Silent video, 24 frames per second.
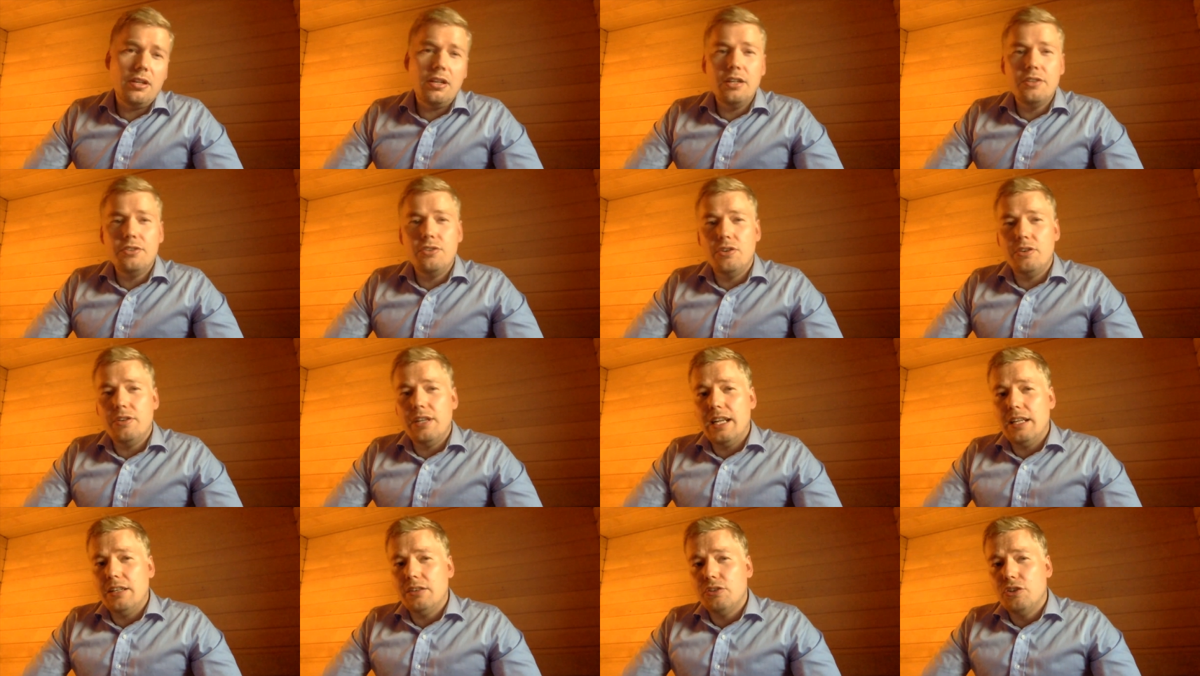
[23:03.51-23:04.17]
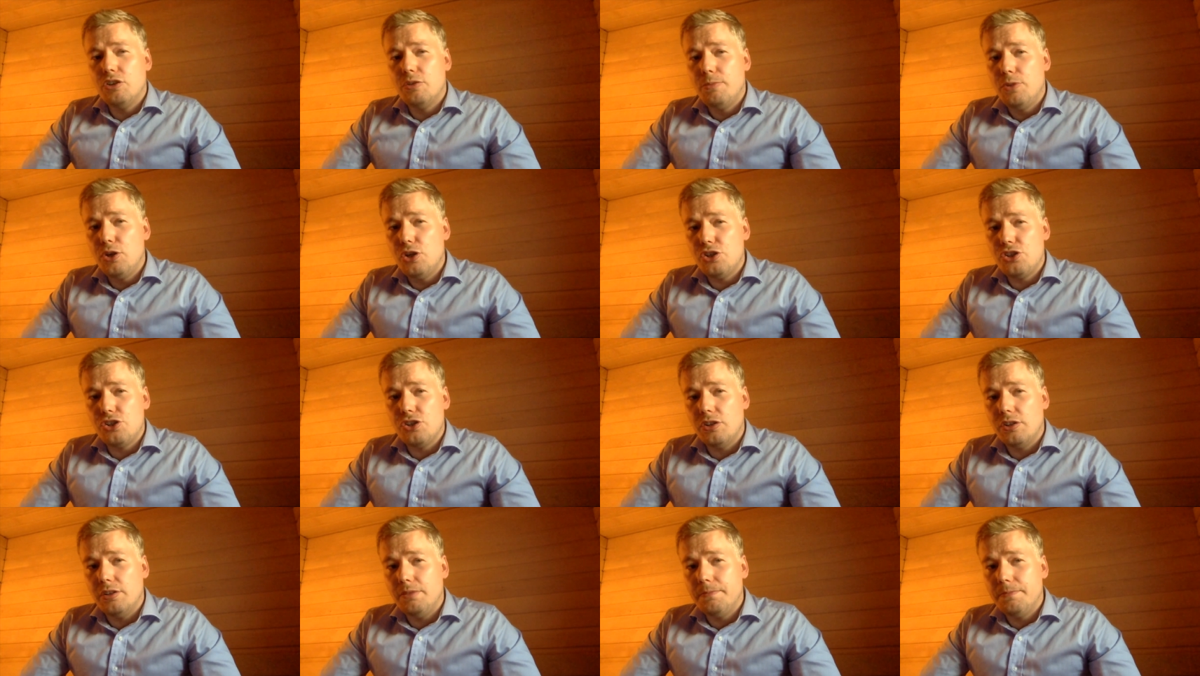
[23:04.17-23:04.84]
other than
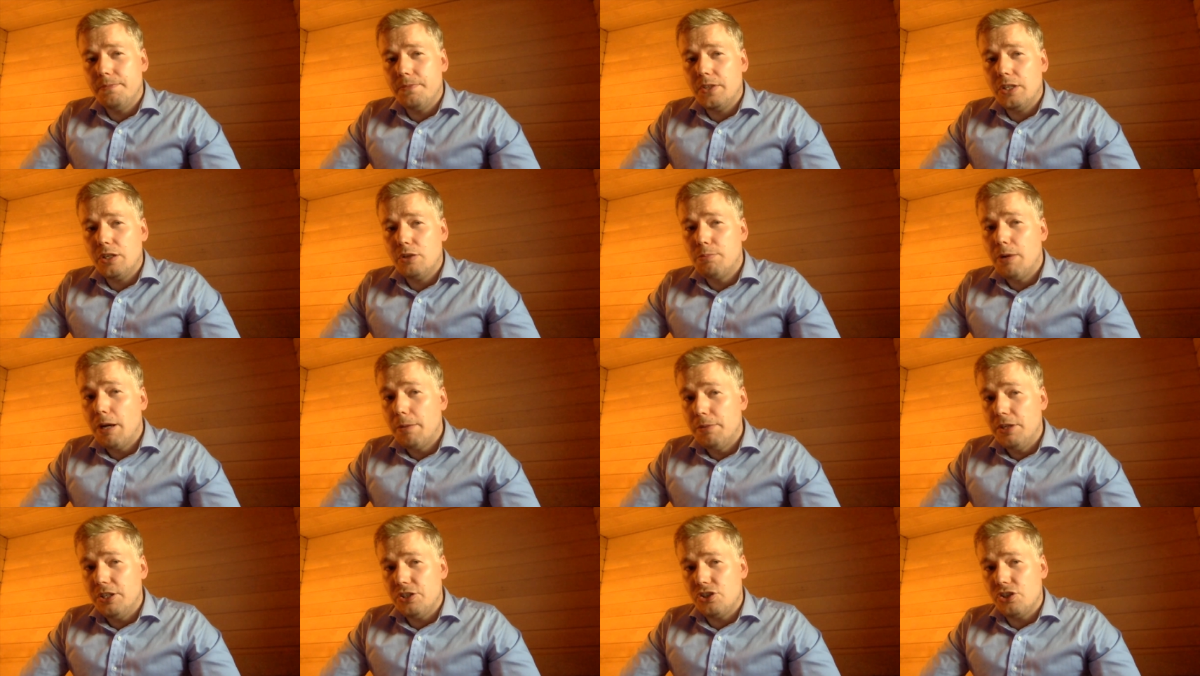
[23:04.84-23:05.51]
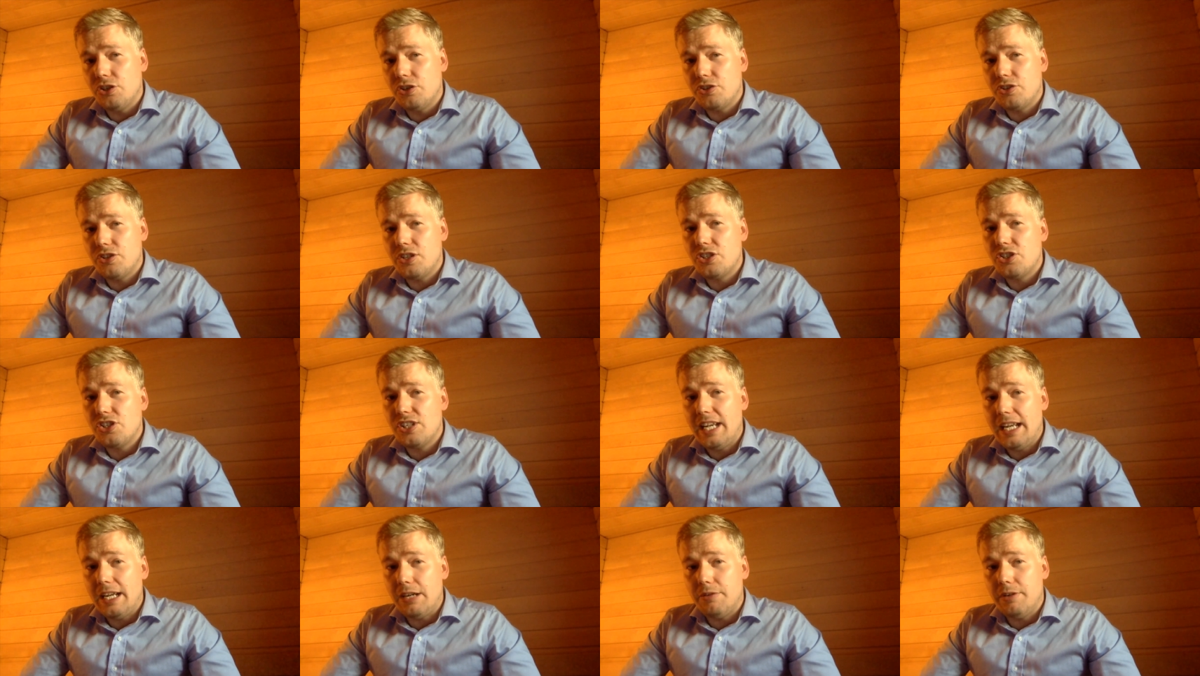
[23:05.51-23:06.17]
commercial publishers
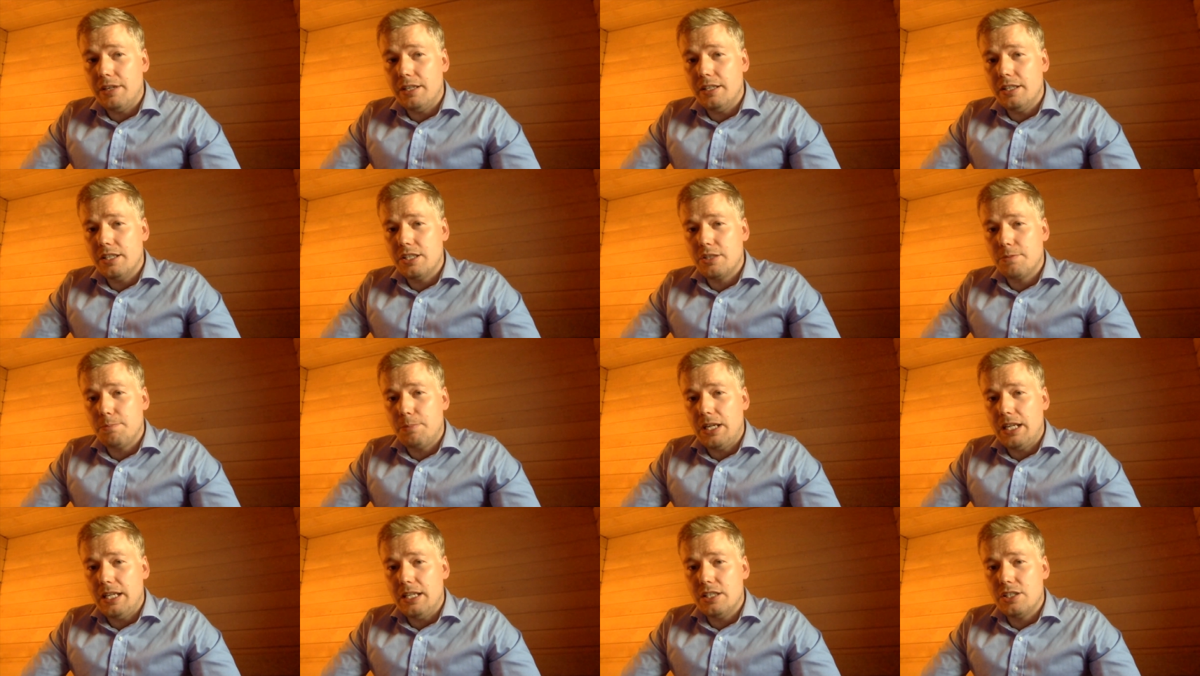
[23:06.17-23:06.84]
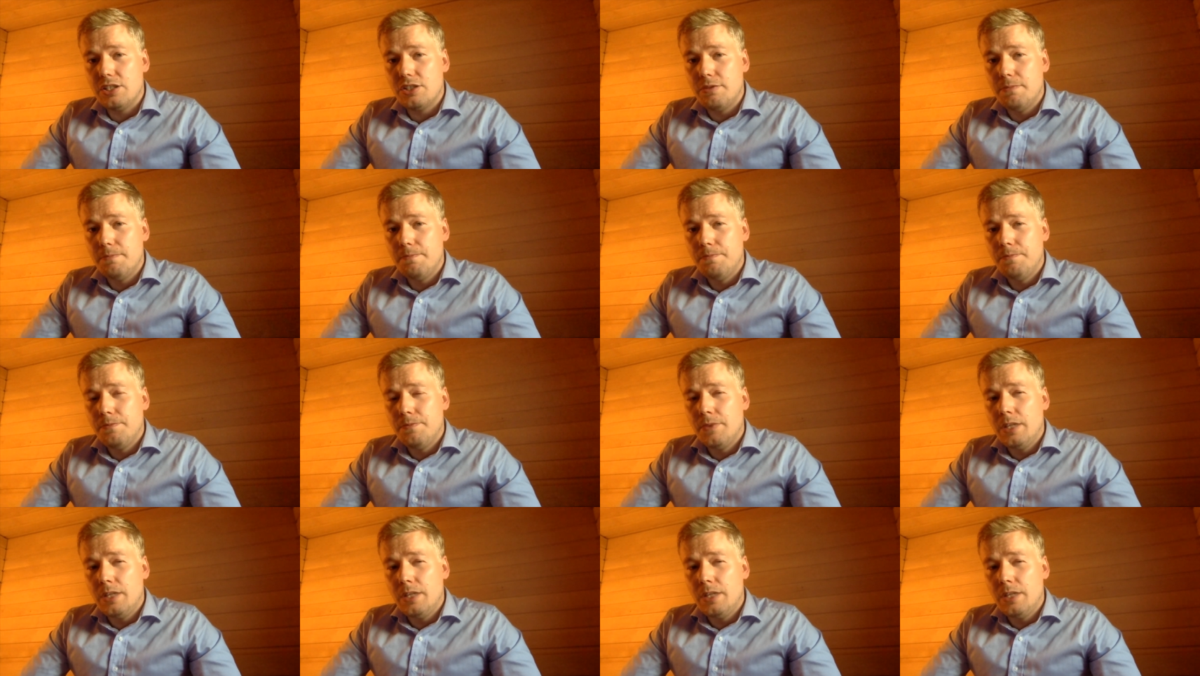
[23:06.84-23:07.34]
share in this space.